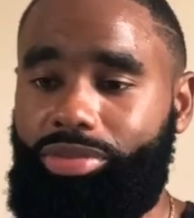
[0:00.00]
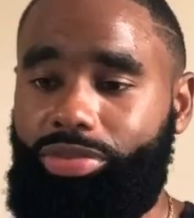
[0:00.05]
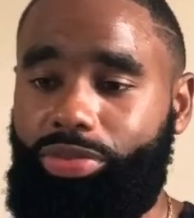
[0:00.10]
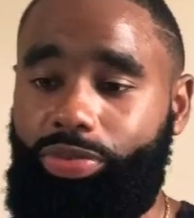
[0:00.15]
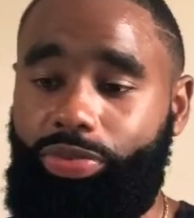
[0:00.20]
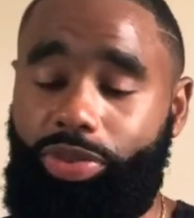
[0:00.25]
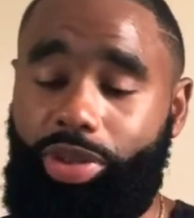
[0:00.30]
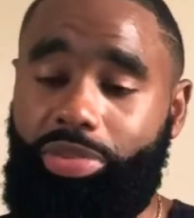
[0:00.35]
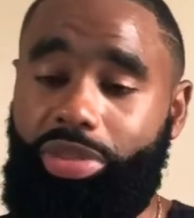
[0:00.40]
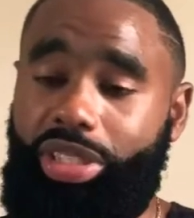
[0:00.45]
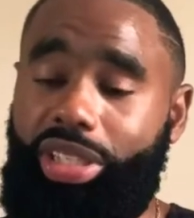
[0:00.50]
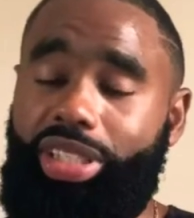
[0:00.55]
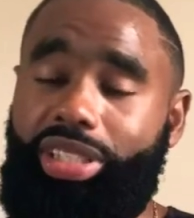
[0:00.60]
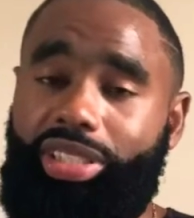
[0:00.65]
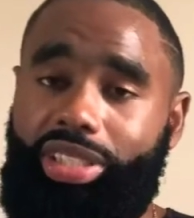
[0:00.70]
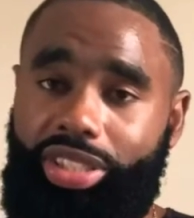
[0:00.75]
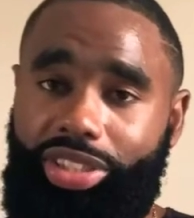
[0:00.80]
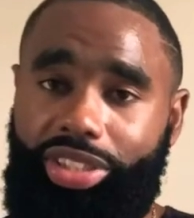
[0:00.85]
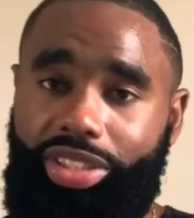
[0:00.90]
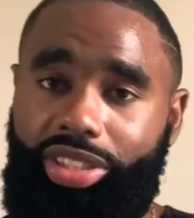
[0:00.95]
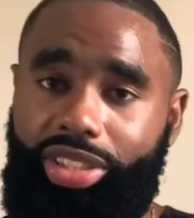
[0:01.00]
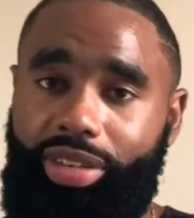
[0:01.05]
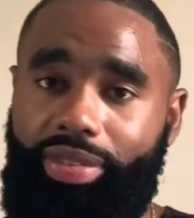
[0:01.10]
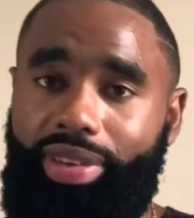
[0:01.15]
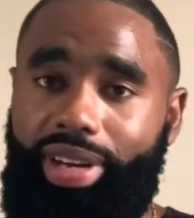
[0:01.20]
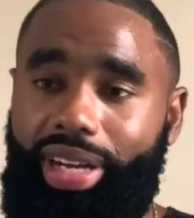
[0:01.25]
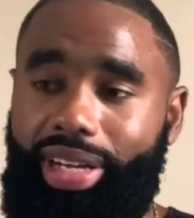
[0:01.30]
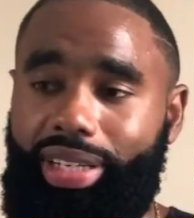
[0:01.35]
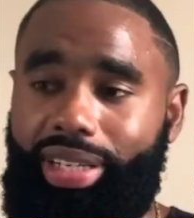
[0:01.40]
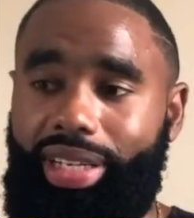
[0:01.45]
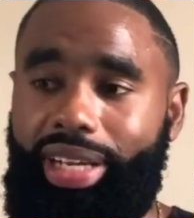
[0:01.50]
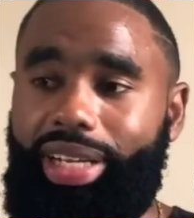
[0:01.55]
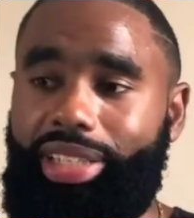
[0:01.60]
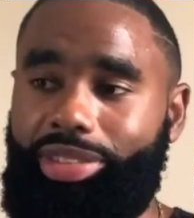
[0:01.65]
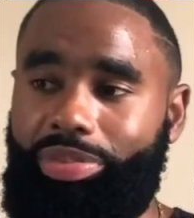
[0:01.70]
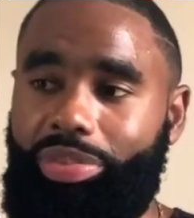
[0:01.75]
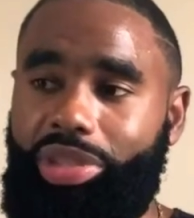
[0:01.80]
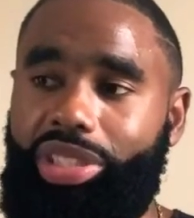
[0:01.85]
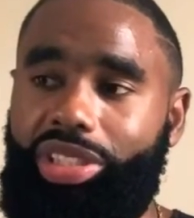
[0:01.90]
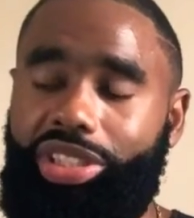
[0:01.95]
the discussions I've had, that
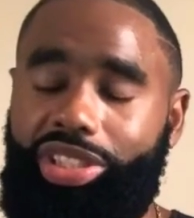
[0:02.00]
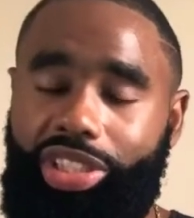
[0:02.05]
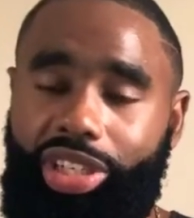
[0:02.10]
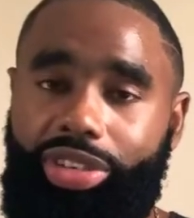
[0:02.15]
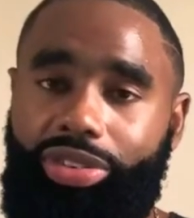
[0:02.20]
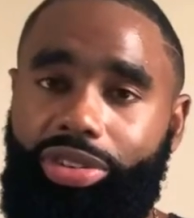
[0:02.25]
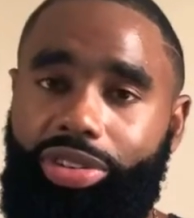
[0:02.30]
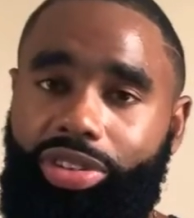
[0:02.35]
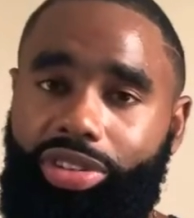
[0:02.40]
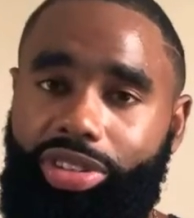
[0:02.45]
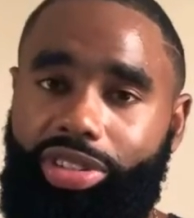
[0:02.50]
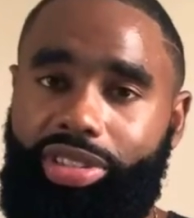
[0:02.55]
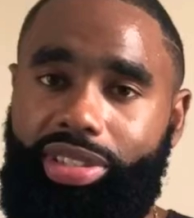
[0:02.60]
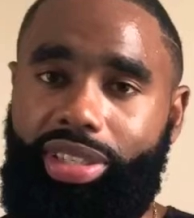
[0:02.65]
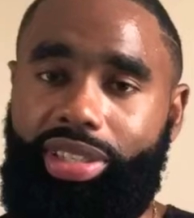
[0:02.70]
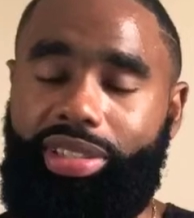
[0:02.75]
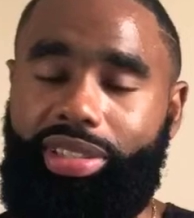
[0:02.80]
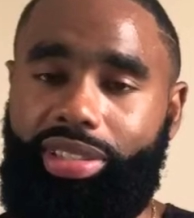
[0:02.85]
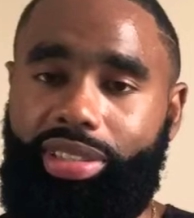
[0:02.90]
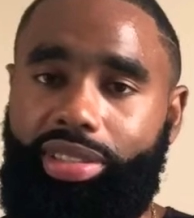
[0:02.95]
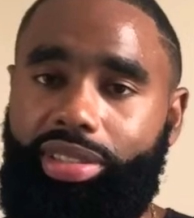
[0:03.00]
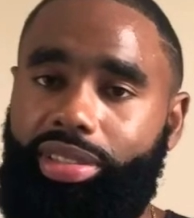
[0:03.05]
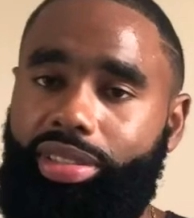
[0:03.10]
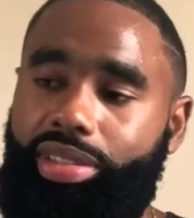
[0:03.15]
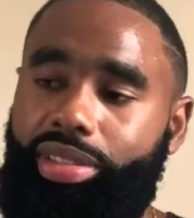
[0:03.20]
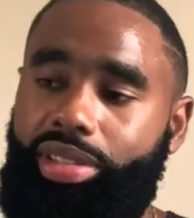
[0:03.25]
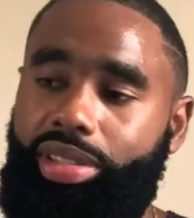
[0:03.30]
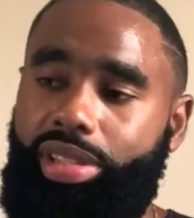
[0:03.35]
has been the general consensus.